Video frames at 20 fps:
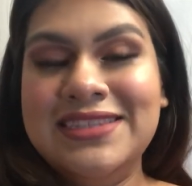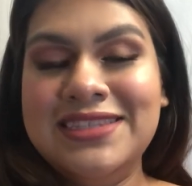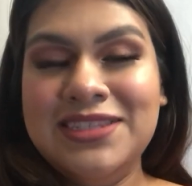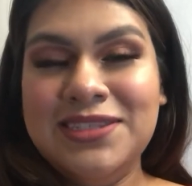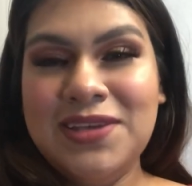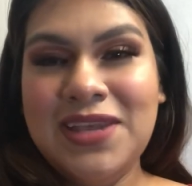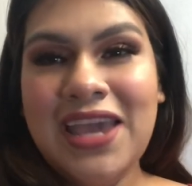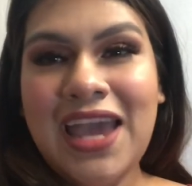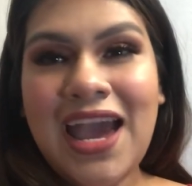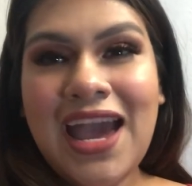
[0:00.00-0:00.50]
so
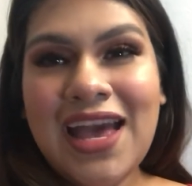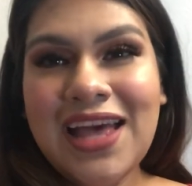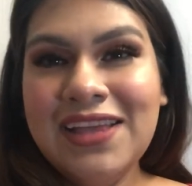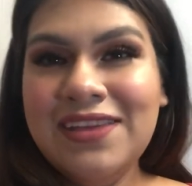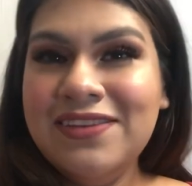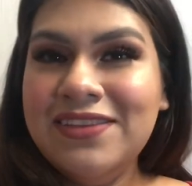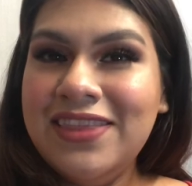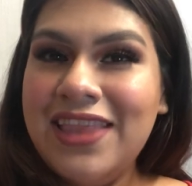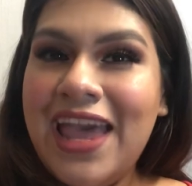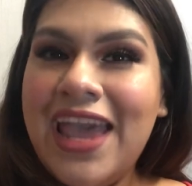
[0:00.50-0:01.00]
yeah,
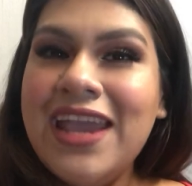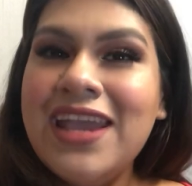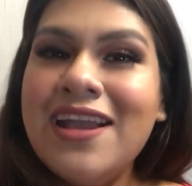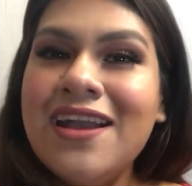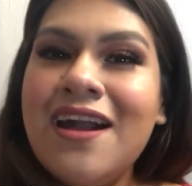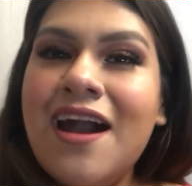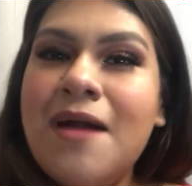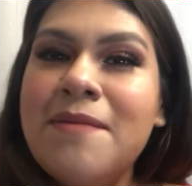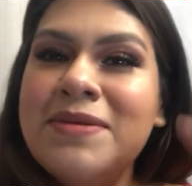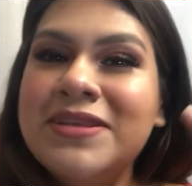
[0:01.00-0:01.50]
like,
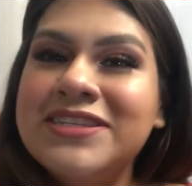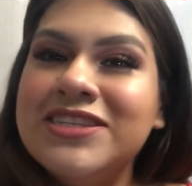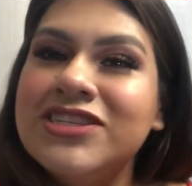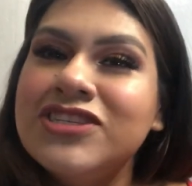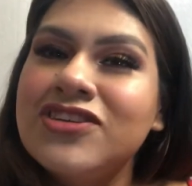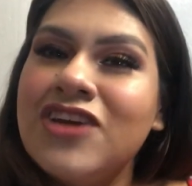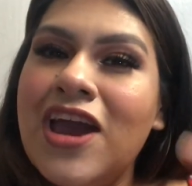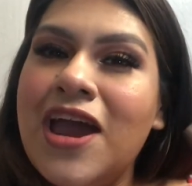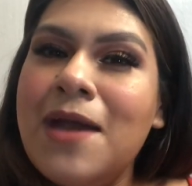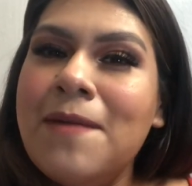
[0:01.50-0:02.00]
comment,
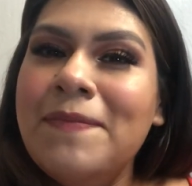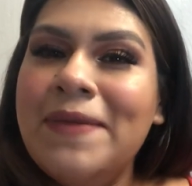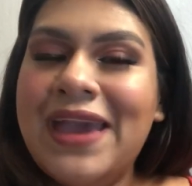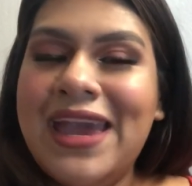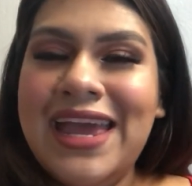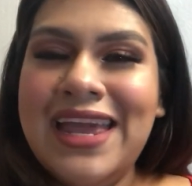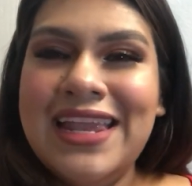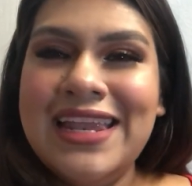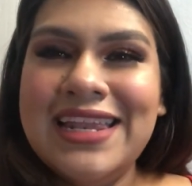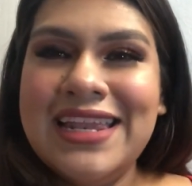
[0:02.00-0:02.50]
subscribe,
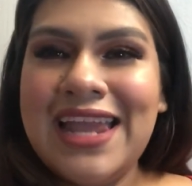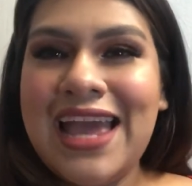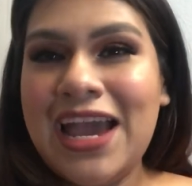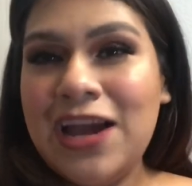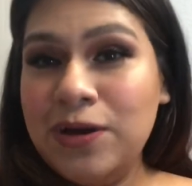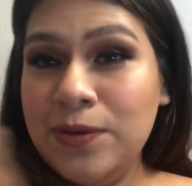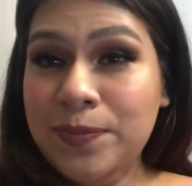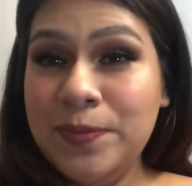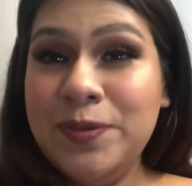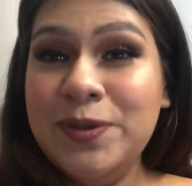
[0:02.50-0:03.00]
and I
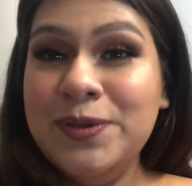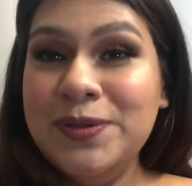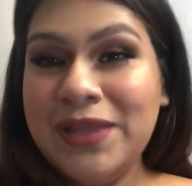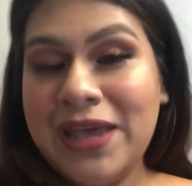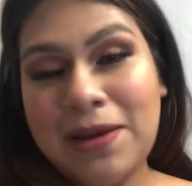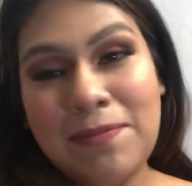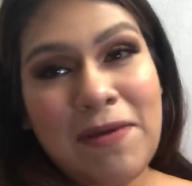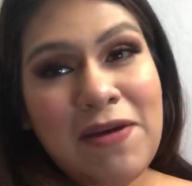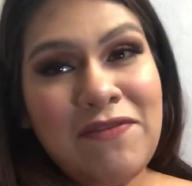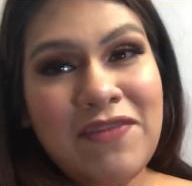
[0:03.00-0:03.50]
hope you
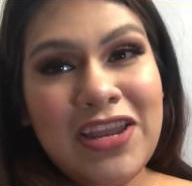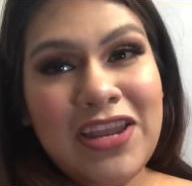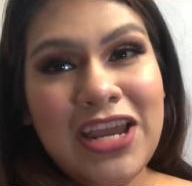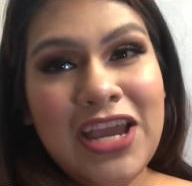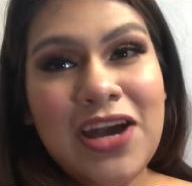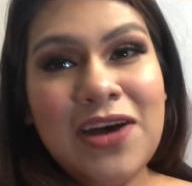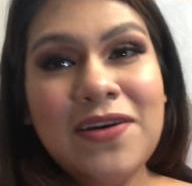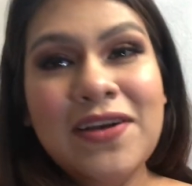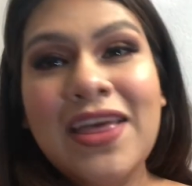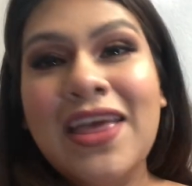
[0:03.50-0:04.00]
like my
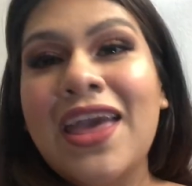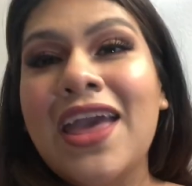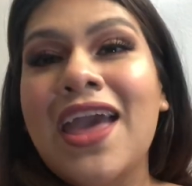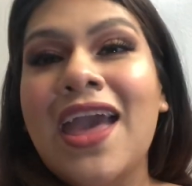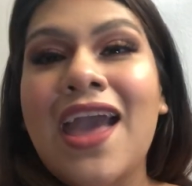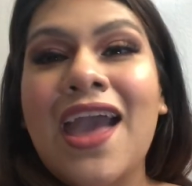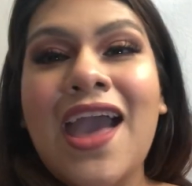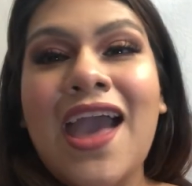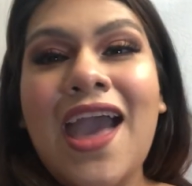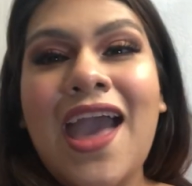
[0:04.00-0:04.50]
video,
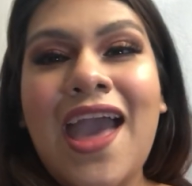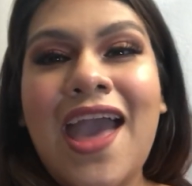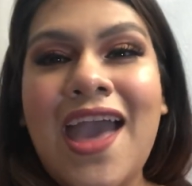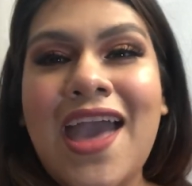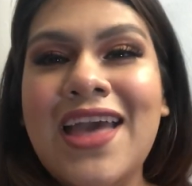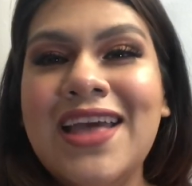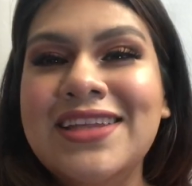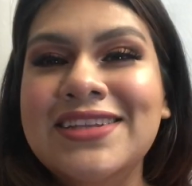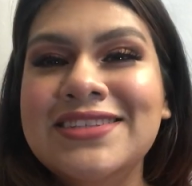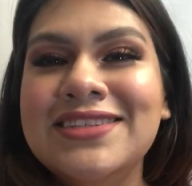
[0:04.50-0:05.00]

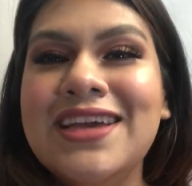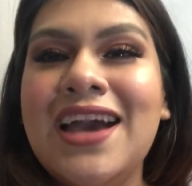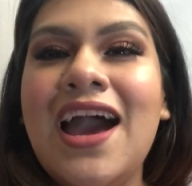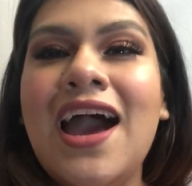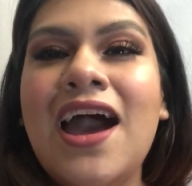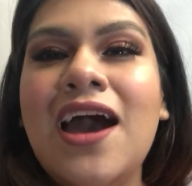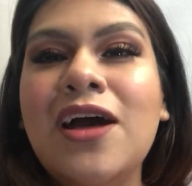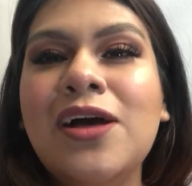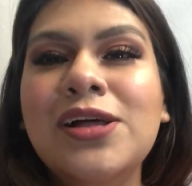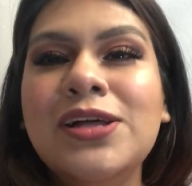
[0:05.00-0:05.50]
and
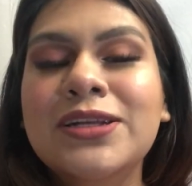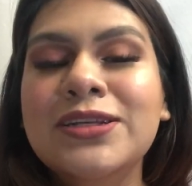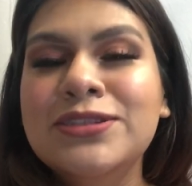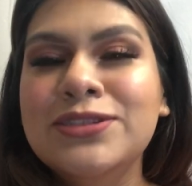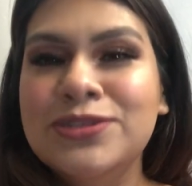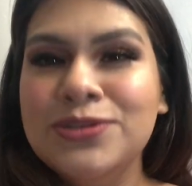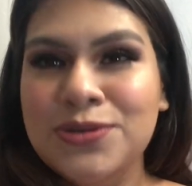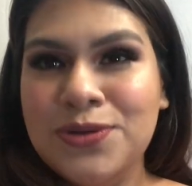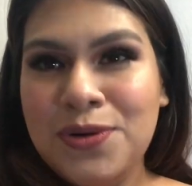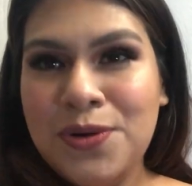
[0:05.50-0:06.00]
I'll
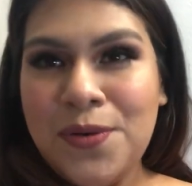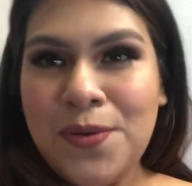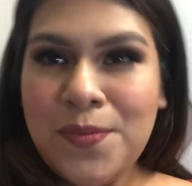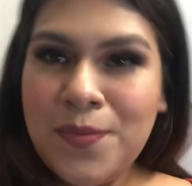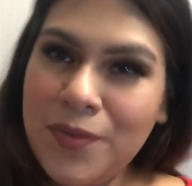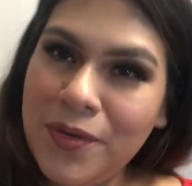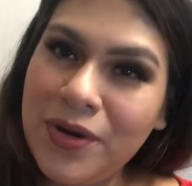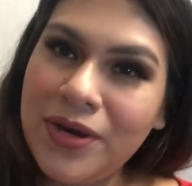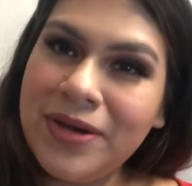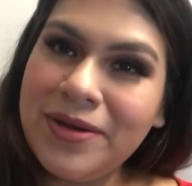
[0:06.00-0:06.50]
do
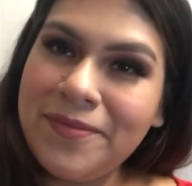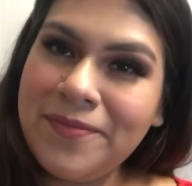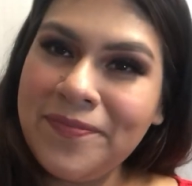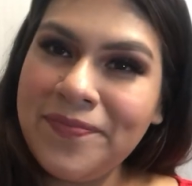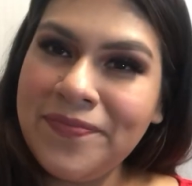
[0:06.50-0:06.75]
more